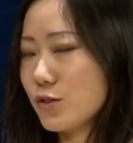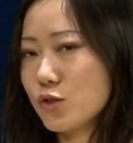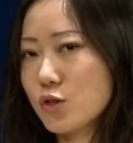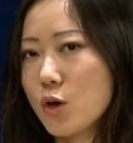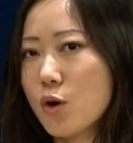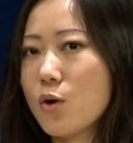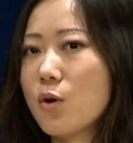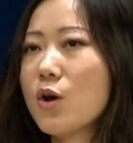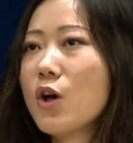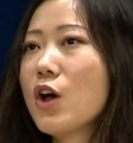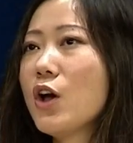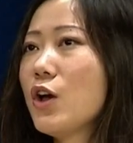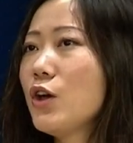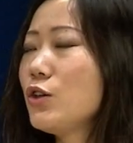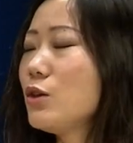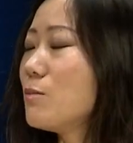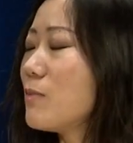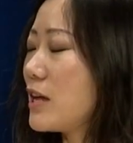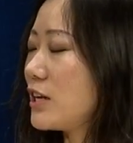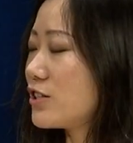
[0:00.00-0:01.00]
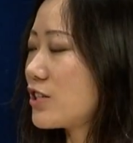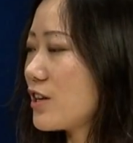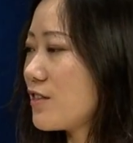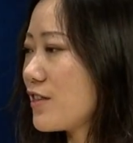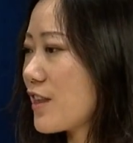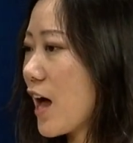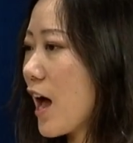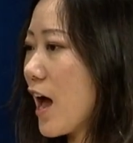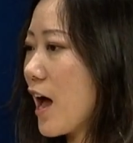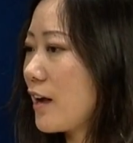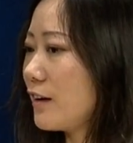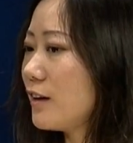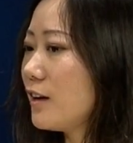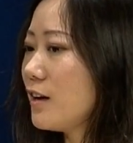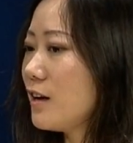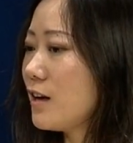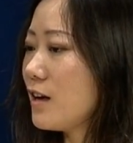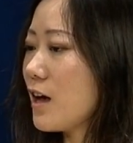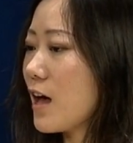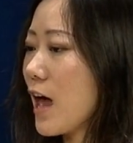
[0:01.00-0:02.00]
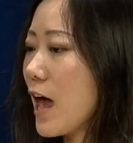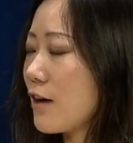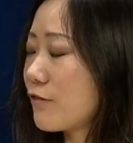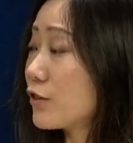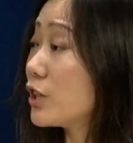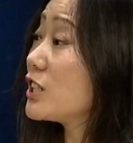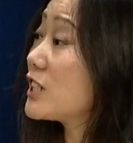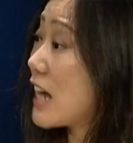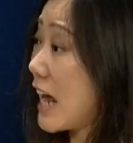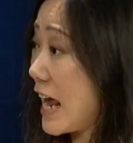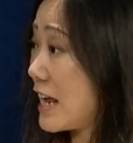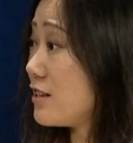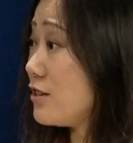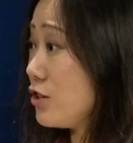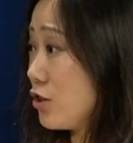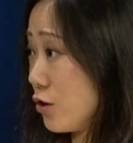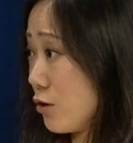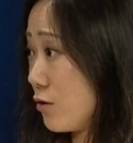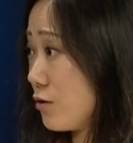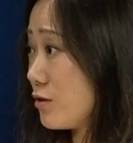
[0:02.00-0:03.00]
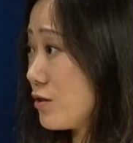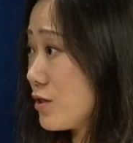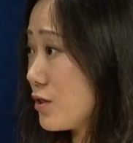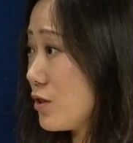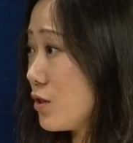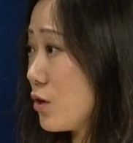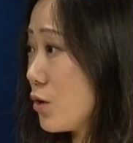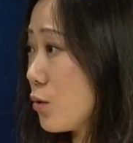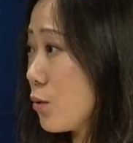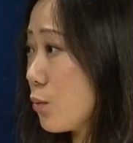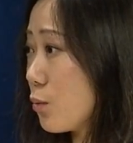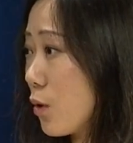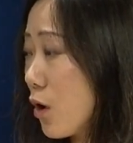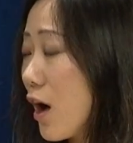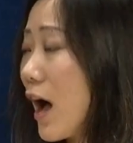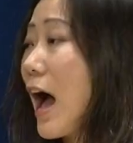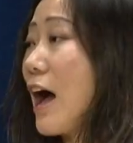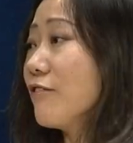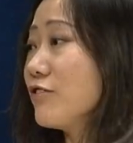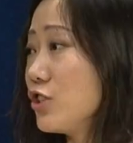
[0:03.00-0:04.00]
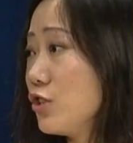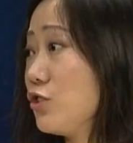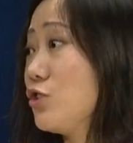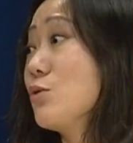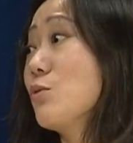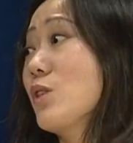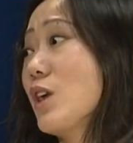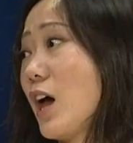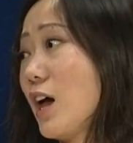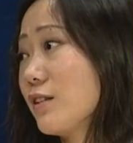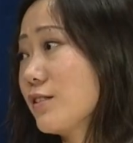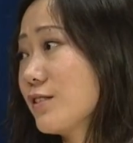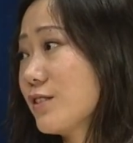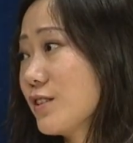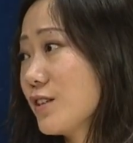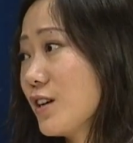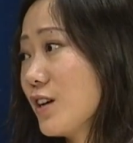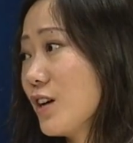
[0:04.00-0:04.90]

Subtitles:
So you mentioned that every 10 years we'll have to do this